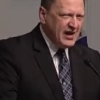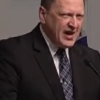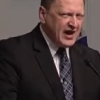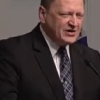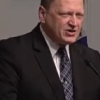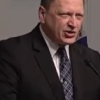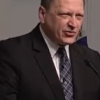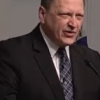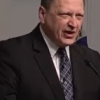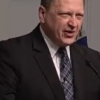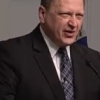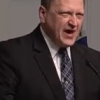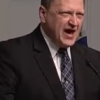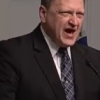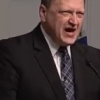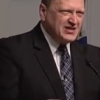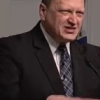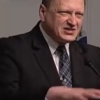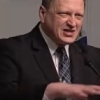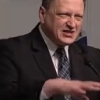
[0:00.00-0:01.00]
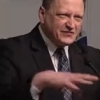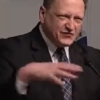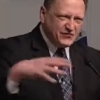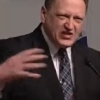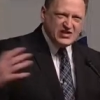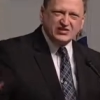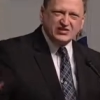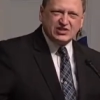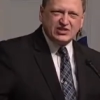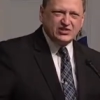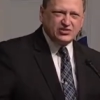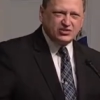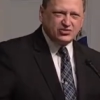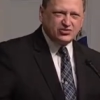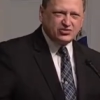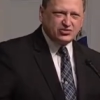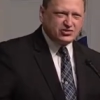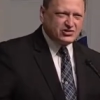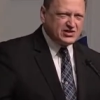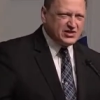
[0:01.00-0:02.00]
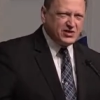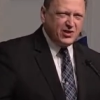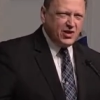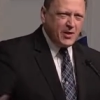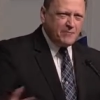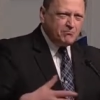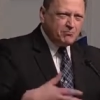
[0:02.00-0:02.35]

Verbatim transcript: and to realize that this is still a